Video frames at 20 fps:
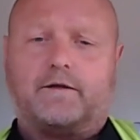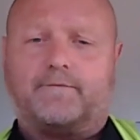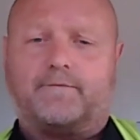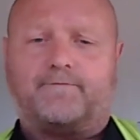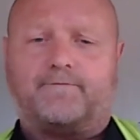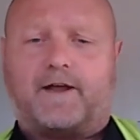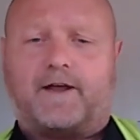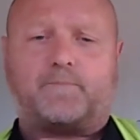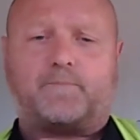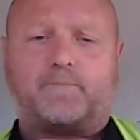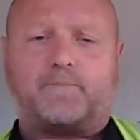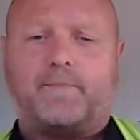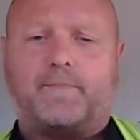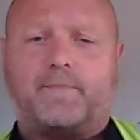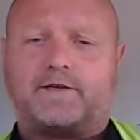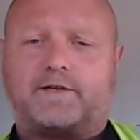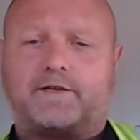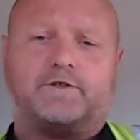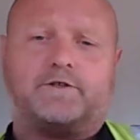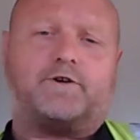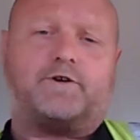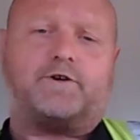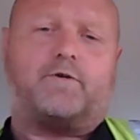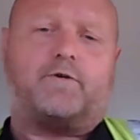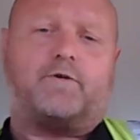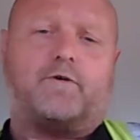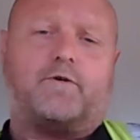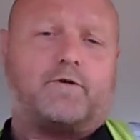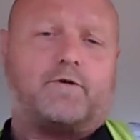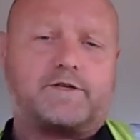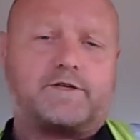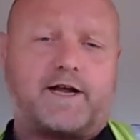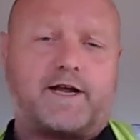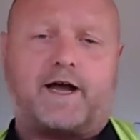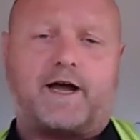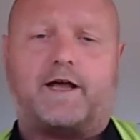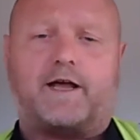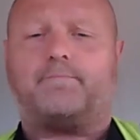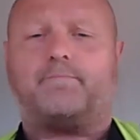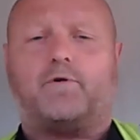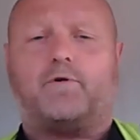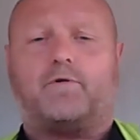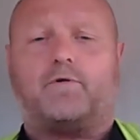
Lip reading: Facebook messenger or Skype